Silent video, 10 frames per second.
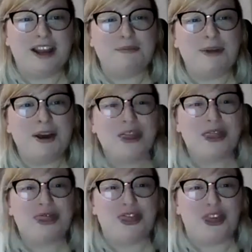I am
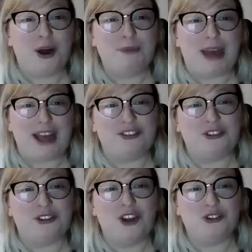the
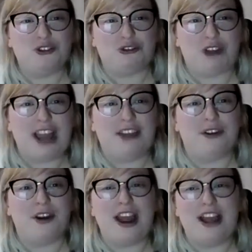best
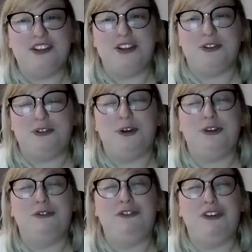driver, and you
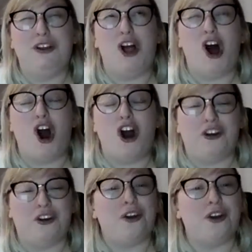would feel
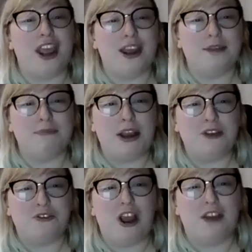honored in my
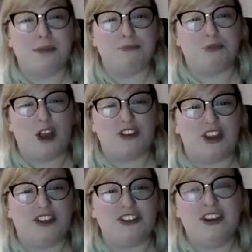driving
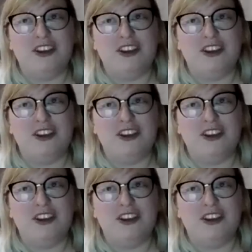presence.